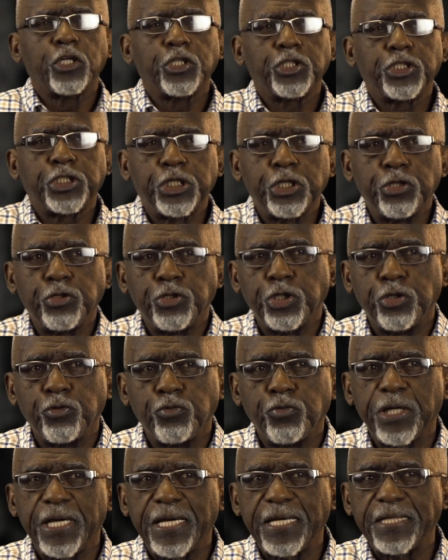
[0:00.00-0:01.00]
to
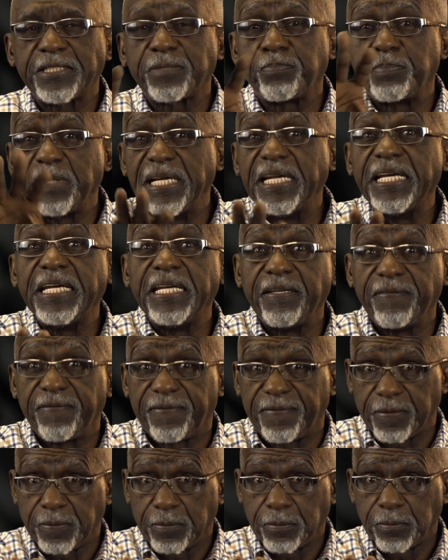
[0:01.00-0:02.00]
you. It's believe.
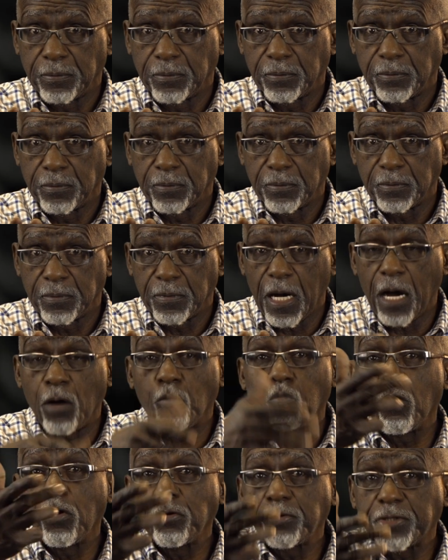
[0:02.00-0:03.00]
Our
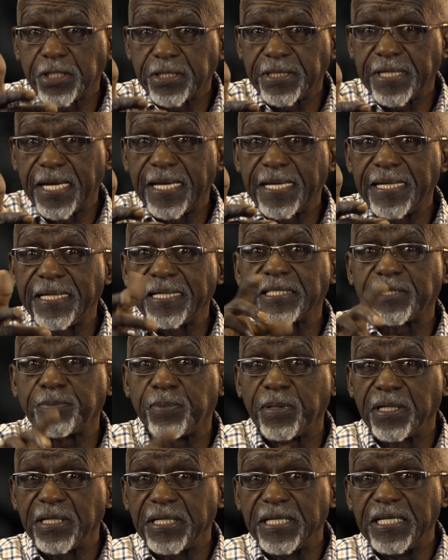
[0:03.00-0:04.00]
word today is
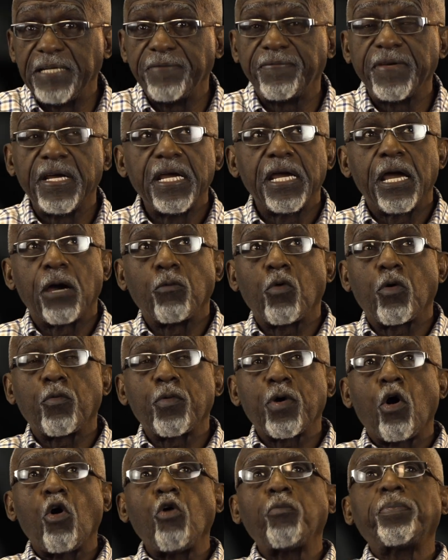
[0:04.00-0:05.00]
believe, and what
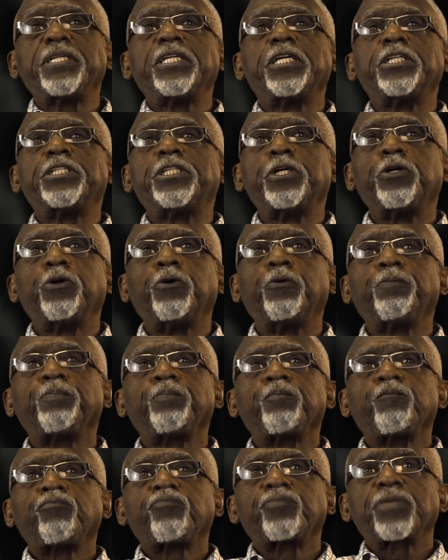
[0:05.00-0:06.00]
we're hoping to do
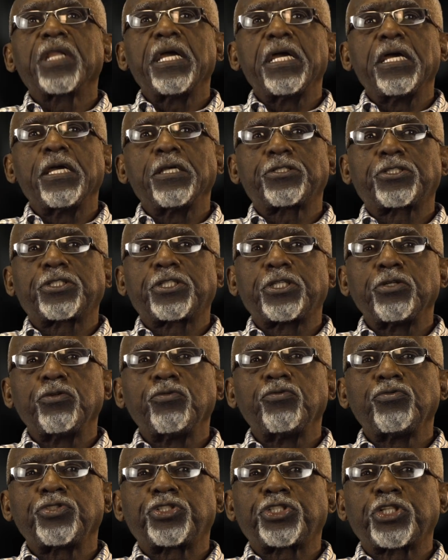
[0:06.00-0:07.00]
is
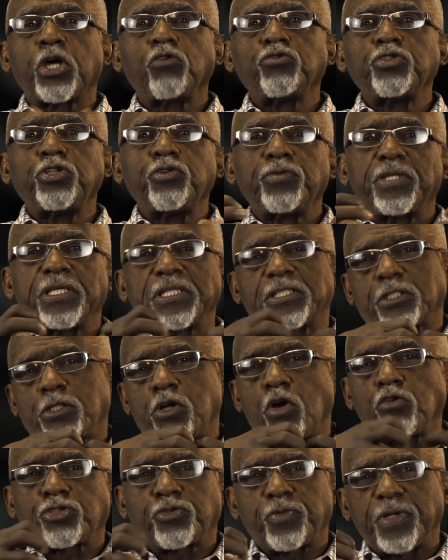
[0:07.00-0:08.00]
to show you this
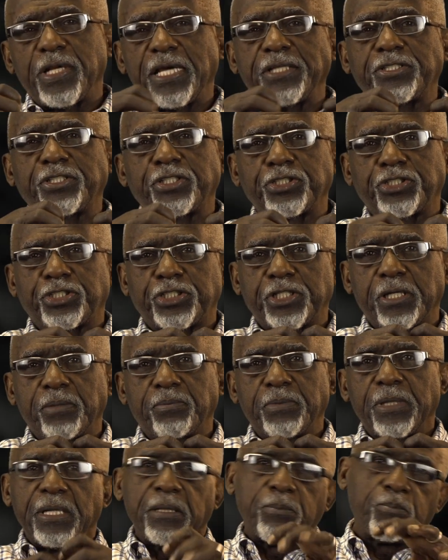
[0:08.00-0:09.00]
close relationship
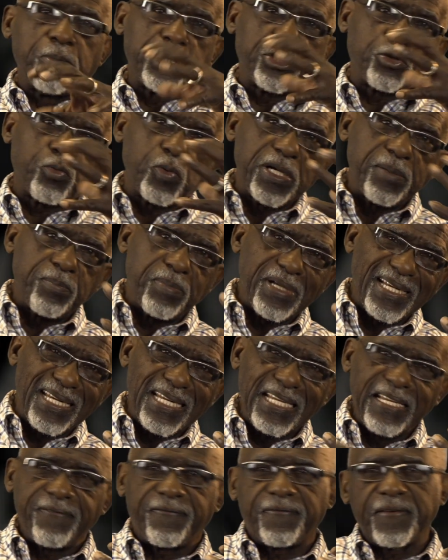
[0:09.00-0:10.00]
between
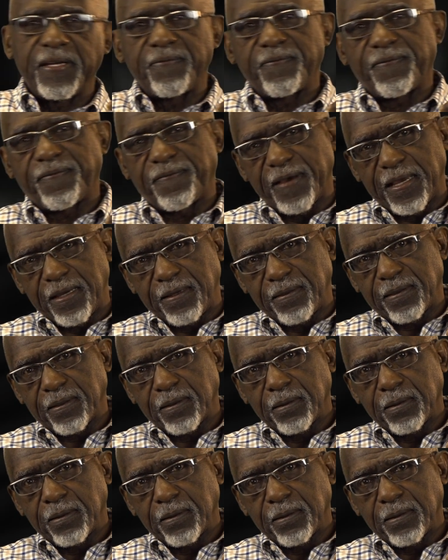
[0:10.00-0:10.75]
belief and faith